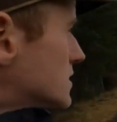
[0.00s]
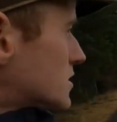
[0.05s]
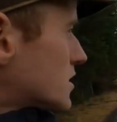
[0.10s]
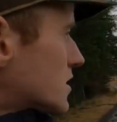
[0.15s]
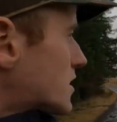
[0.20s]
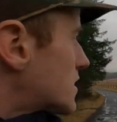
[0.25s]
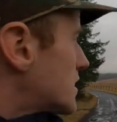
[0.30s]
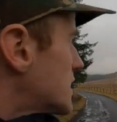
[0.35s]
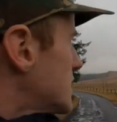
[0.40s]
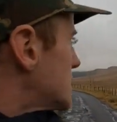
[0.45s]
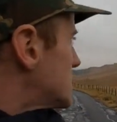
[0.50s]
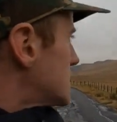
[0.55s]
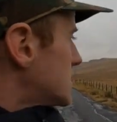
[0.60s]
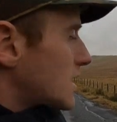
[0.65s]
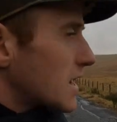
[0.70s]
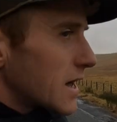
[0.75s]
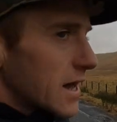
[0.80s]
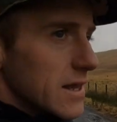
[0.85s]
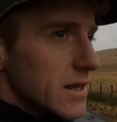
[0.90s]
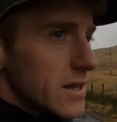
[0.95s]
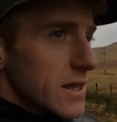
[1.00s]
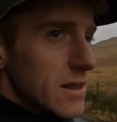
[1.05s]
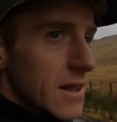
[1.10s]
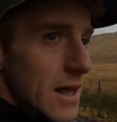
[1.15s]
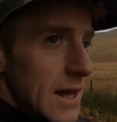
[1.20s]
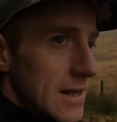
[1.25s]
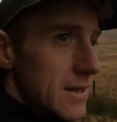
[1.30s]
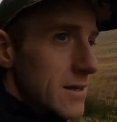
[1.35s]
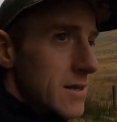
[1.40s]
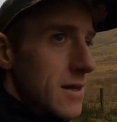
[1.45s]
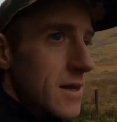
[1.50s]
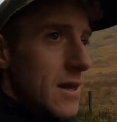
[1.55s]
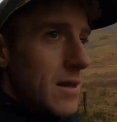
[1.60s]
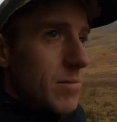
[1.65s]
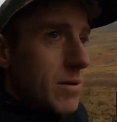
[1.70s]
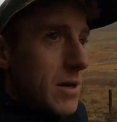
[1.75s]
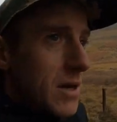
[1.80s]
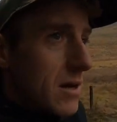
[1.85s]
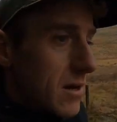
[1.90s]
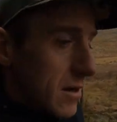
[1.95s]
It's a crazy hilly
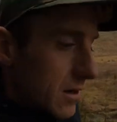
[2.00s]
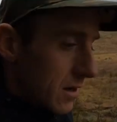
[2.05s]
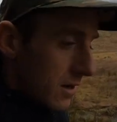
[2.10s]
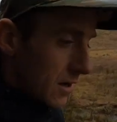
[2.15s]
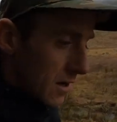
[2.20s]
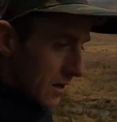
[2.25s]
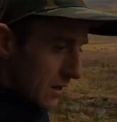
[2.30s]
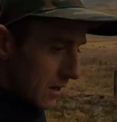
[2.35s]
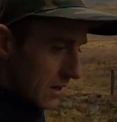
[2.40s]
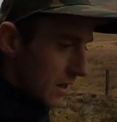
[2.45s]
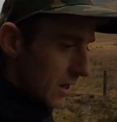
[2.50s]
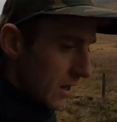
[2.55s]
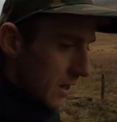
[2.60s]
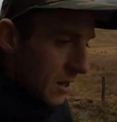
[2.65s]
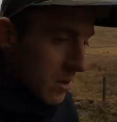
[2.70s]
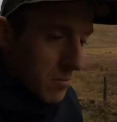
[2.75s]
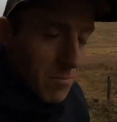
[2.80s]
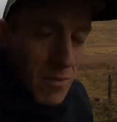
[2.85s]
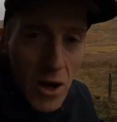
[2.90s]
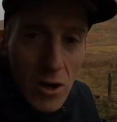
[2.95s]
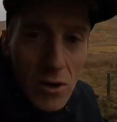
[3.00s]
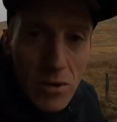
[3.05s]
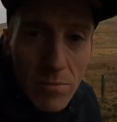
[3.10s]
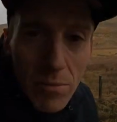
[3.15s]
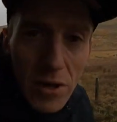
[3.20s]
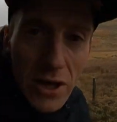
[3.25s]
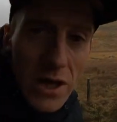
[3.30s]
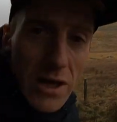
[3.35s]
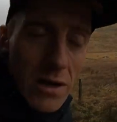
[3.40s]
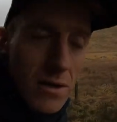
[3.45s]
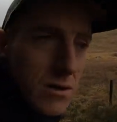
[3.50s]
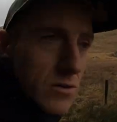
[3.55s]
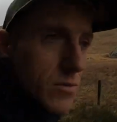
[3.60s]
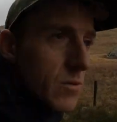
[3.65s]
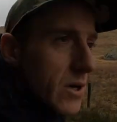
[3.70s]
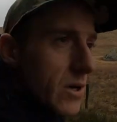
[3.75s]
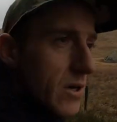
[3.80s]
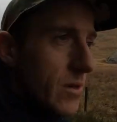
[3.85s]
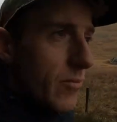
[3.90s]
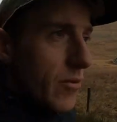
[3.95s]
landscape here. Mount Blair is
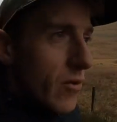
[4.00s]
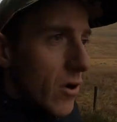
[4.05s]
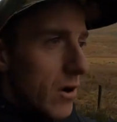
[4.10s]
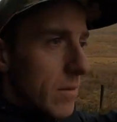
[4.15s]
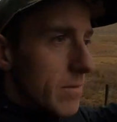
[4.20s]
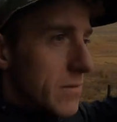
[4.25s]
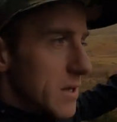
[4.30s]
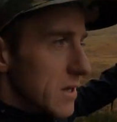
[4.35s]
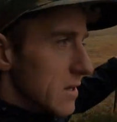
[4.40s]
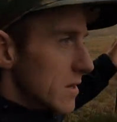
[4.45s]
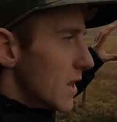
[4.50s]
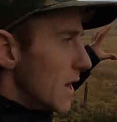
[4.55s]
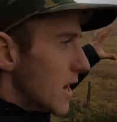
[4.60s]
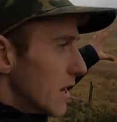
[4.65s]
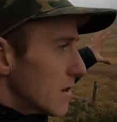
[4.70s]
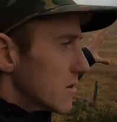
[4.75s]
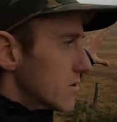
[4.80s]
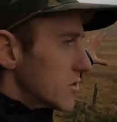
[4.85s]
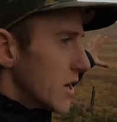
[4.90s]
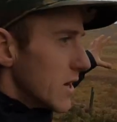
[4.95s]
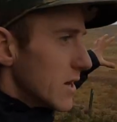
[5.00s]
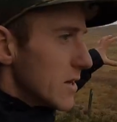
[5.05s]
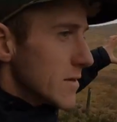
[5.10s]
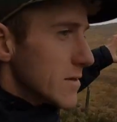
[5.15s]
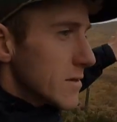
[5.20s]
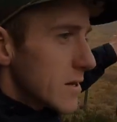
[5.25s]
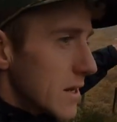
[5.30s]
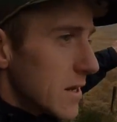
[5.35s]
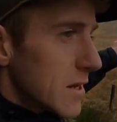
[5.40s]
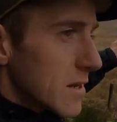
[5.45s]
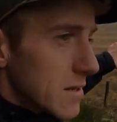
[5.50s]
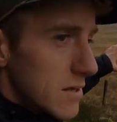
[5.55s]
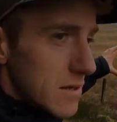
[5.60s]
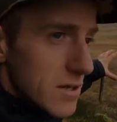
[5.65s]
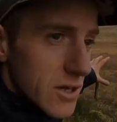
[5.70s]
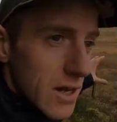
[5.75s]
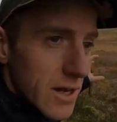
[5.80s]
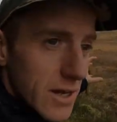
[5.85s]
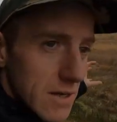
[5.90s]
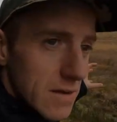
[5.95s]
one of the prominent large hills here at the
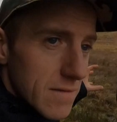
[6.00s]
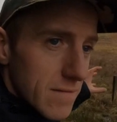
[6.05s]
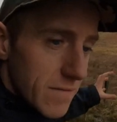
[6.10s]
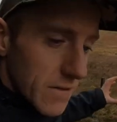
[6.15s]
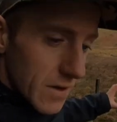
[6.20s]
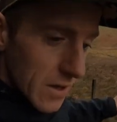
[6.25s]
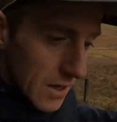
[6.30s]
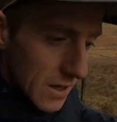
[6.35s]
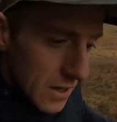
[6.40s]
side of